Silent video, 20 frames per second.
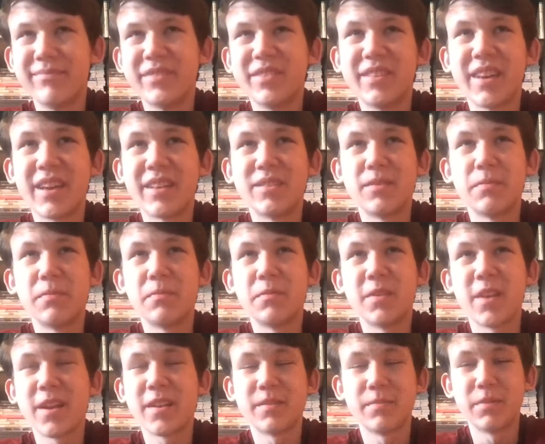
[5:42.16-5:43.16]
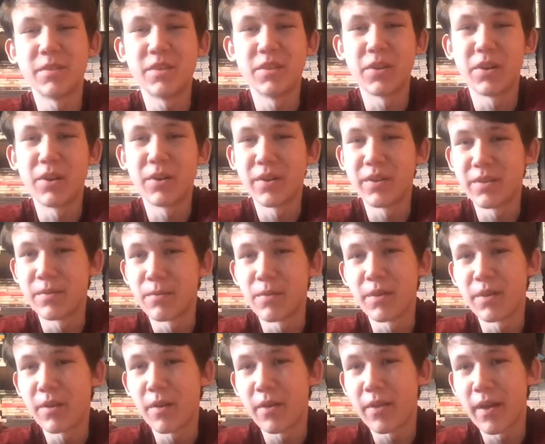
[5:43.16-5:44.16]
Zed's material isn't
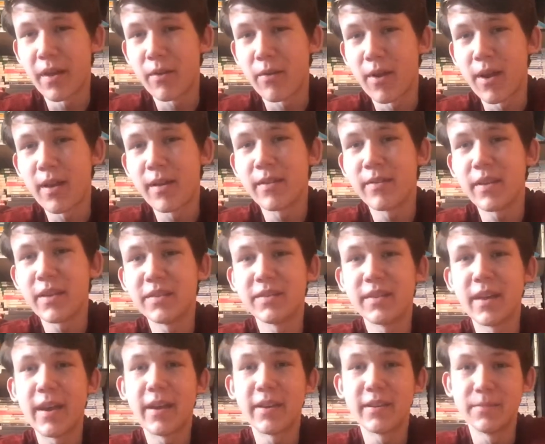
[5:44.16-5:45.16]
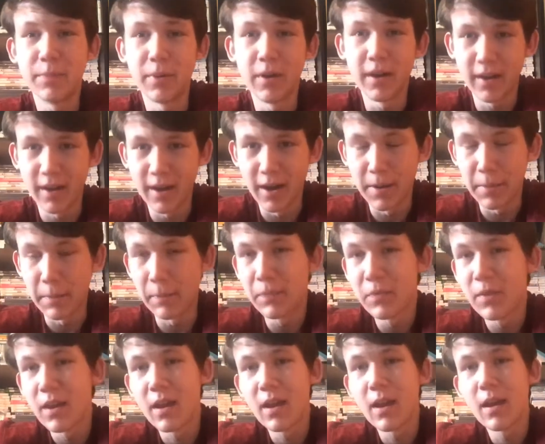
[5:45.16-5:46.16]
really all that great these days, but
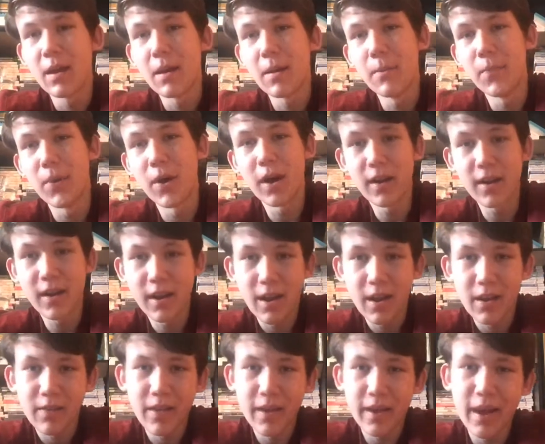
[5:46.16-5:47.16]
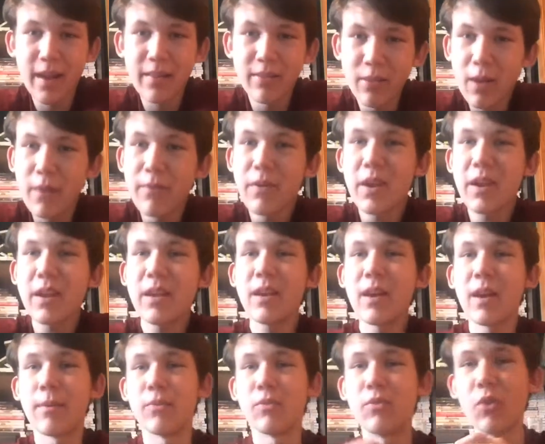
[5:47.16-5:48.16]
like I love
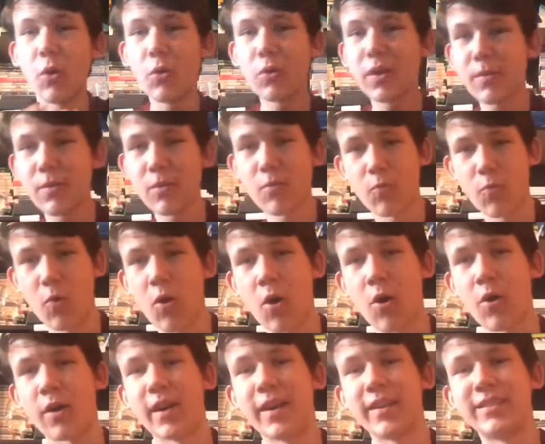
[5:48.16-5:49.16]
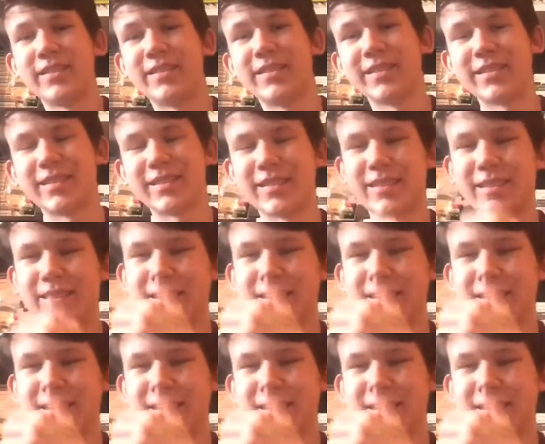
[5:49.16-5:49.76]
EDM. Don't get me wrong. It's just